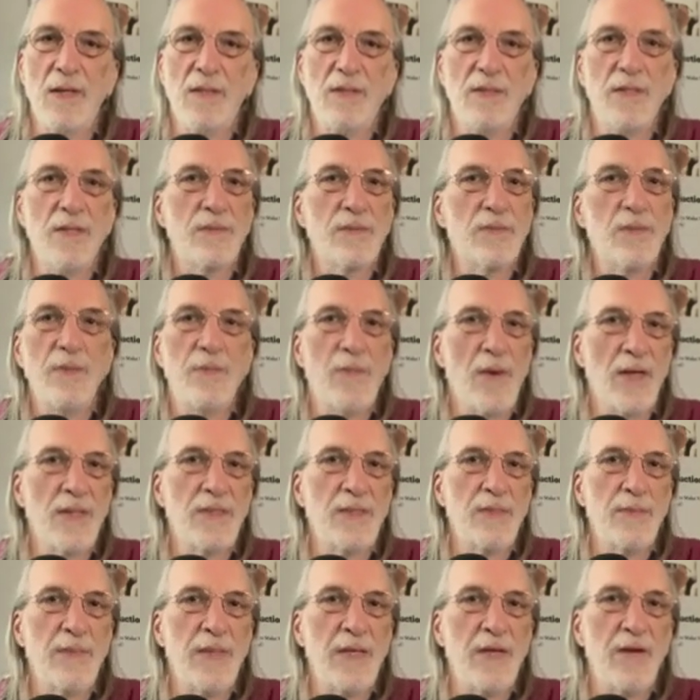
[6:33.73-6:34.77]
This
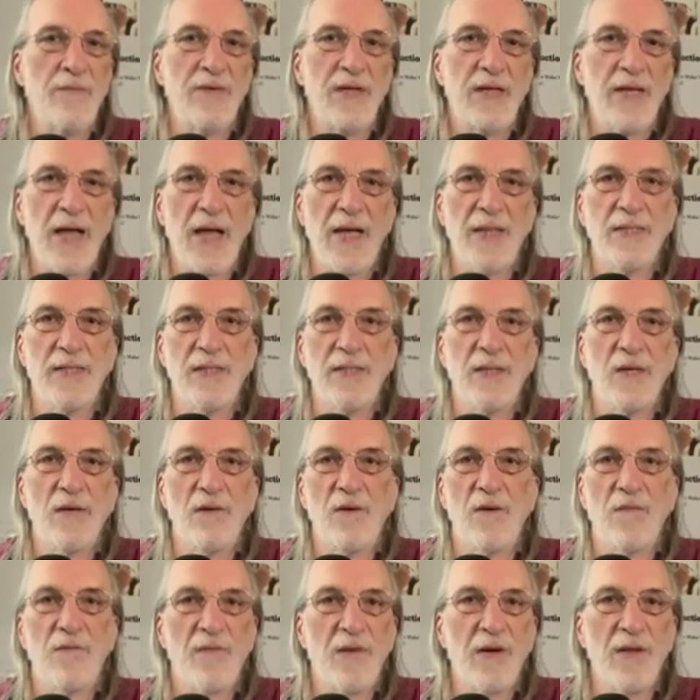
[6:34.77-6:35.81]
reminds me of an anecdote
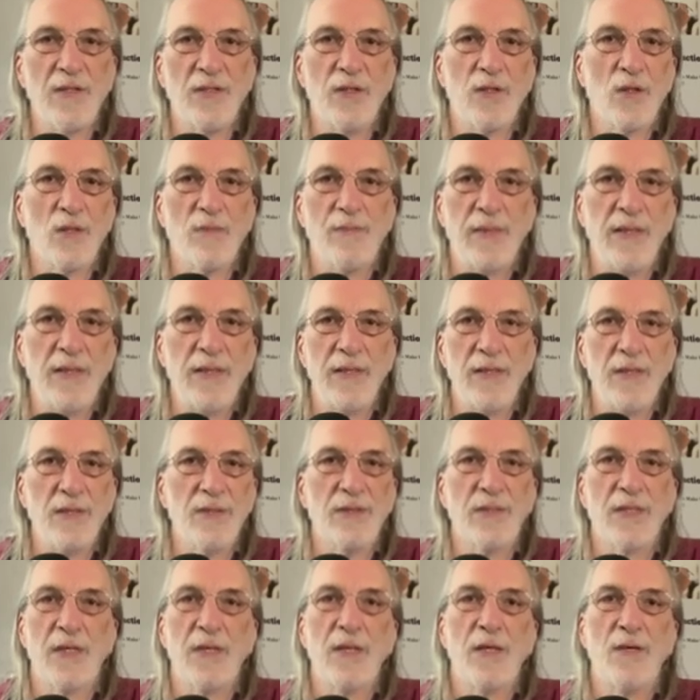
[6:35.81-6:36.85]
a friend told me
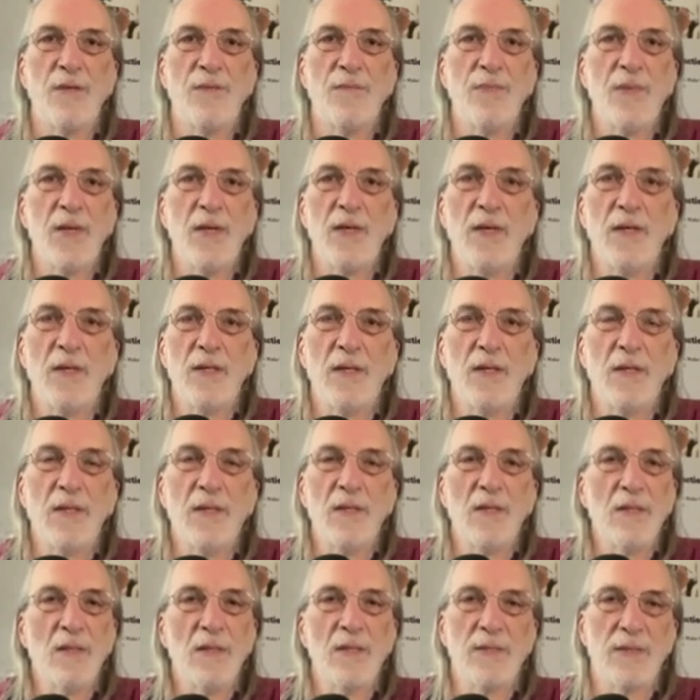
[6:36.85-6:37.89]
years ago.
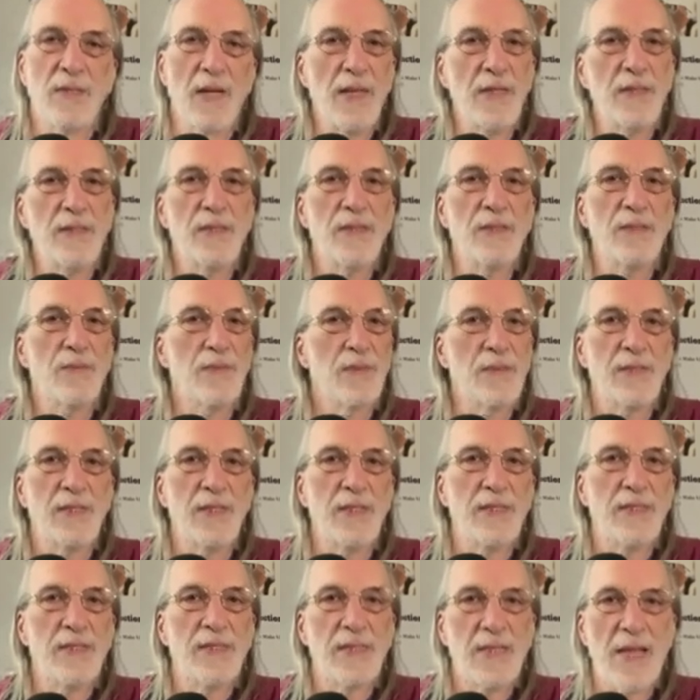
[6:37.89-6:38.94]
A scientist was in
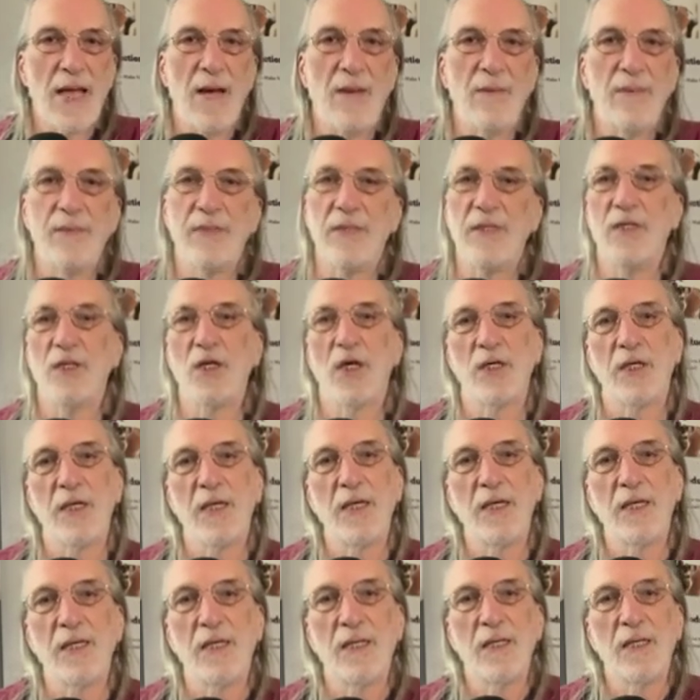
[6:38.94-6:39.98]
his lab
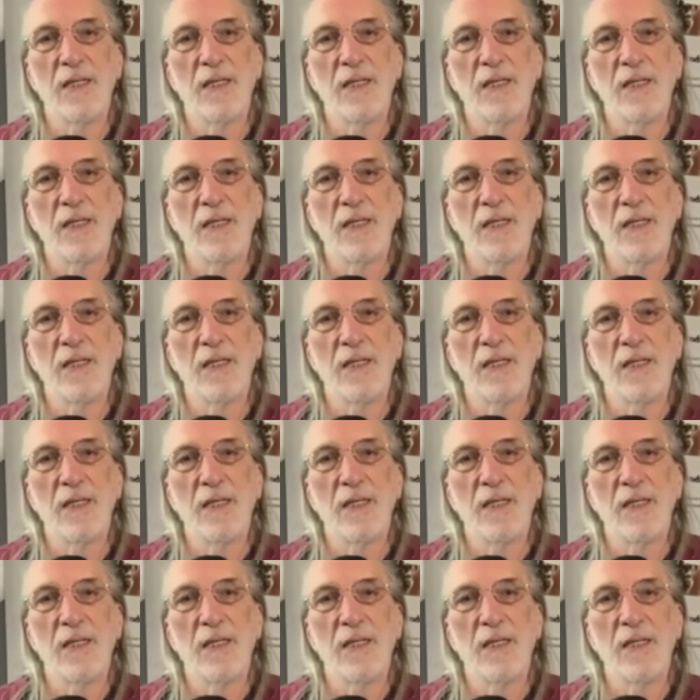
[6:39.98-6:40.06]
conducting